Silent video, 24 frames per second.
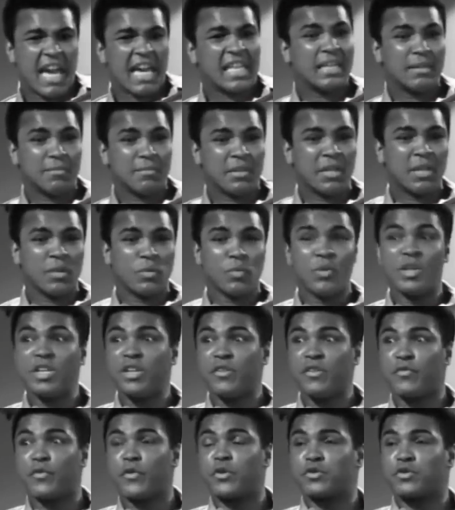hate him. He'll win
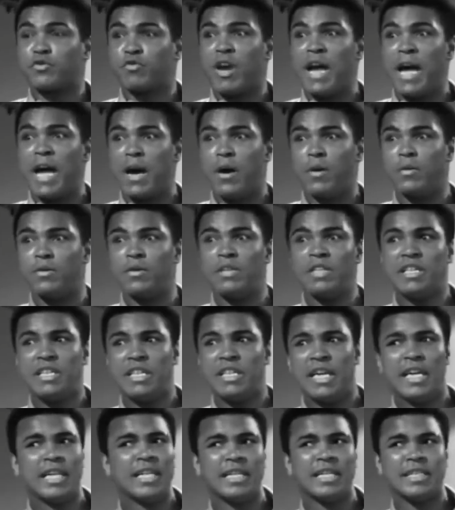the first round.
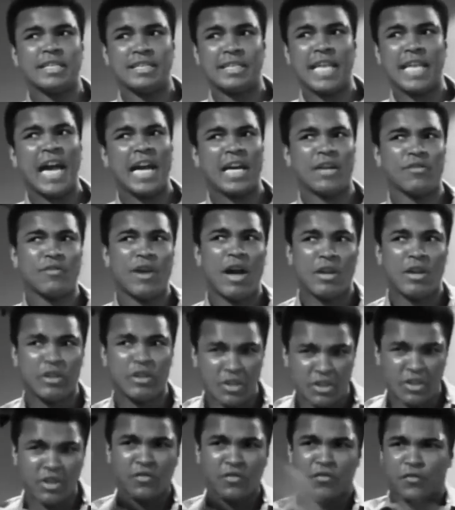And then the second
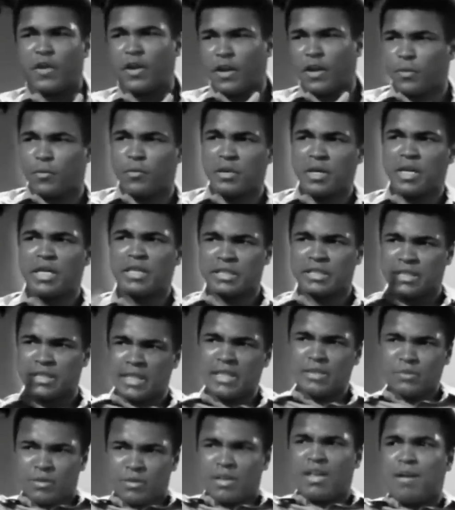round, the good fella wins, and
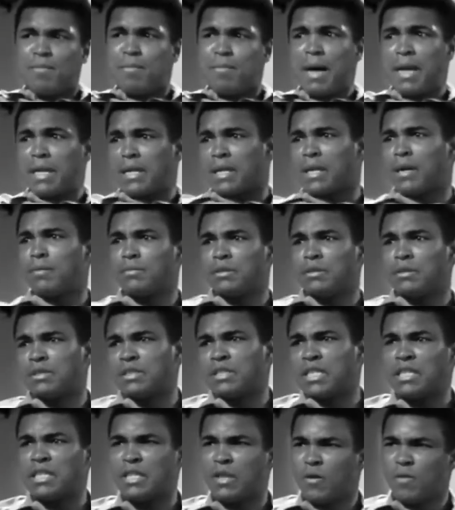that's what everybody come to
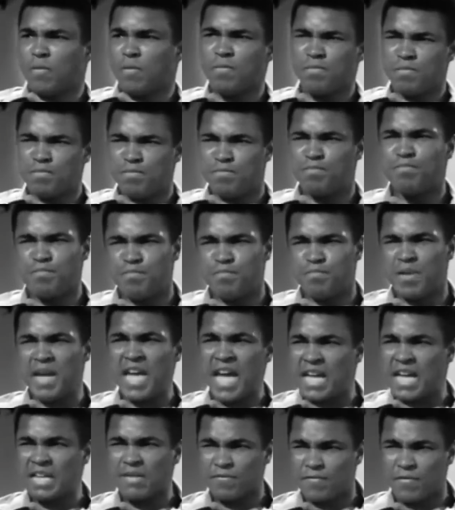see, the old
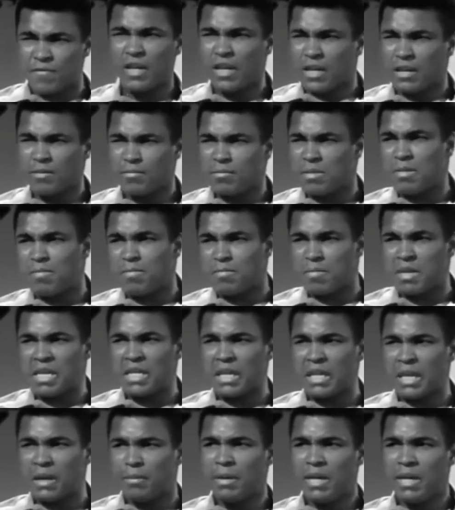bad villain be
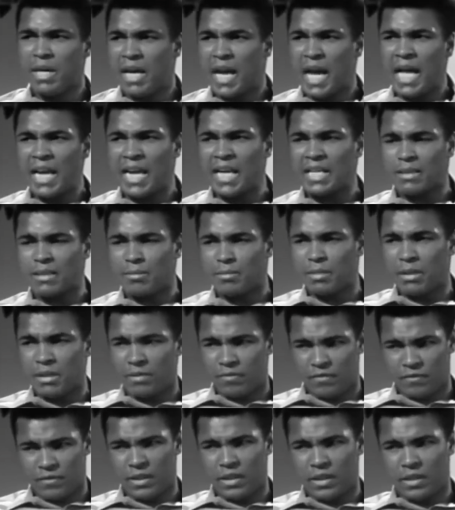beat up. I like to be
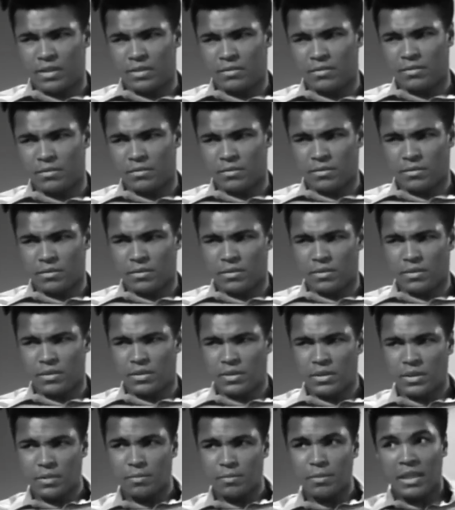the villain.
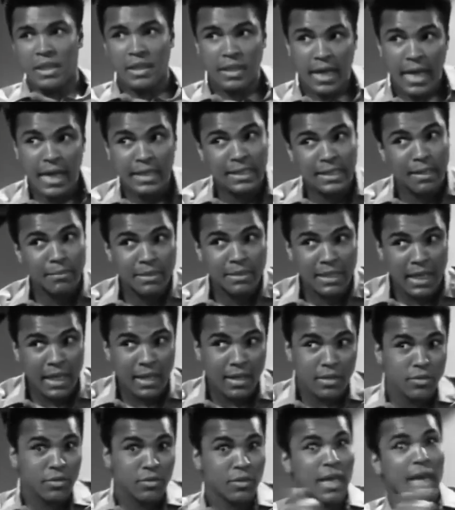But the things I'm
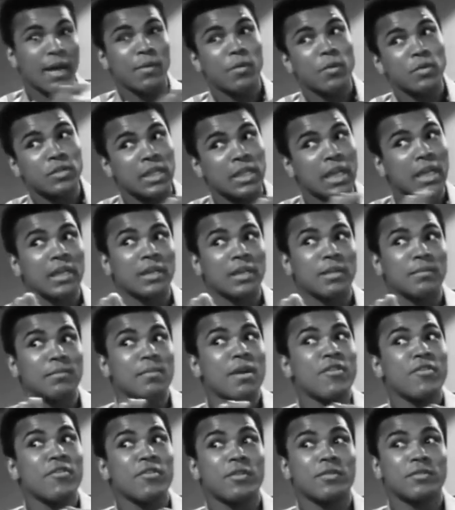telling you now, I won't tell it in
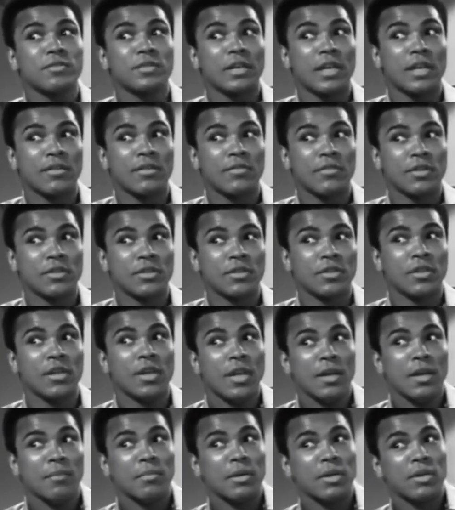America on television
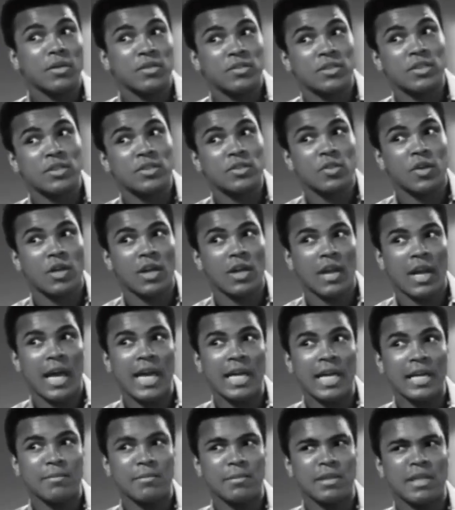because they'll start
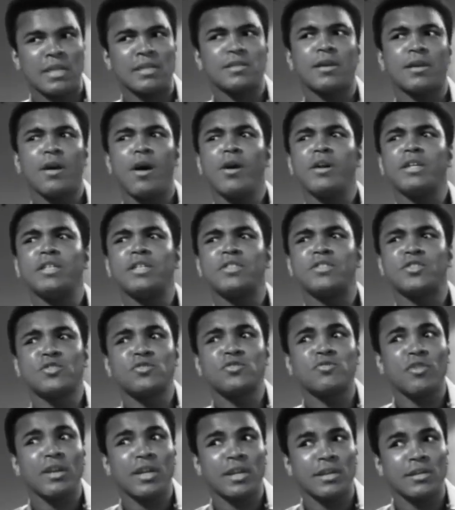liking me. They say, oh, he's
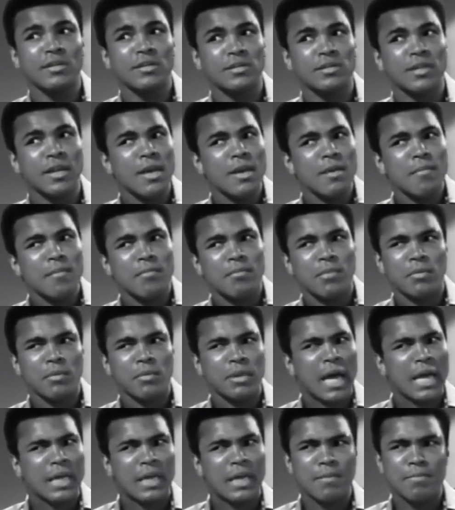just tricking us. But
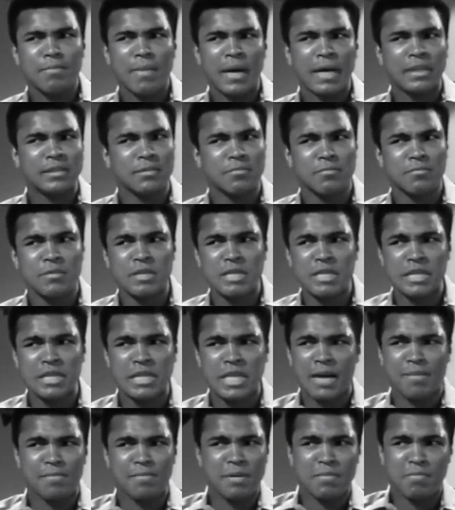when I get back to
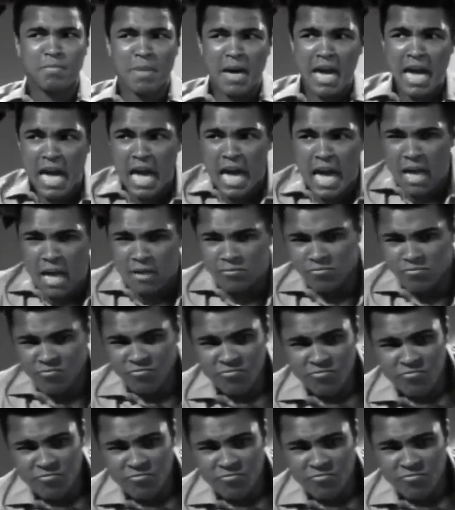America, I'll be bad.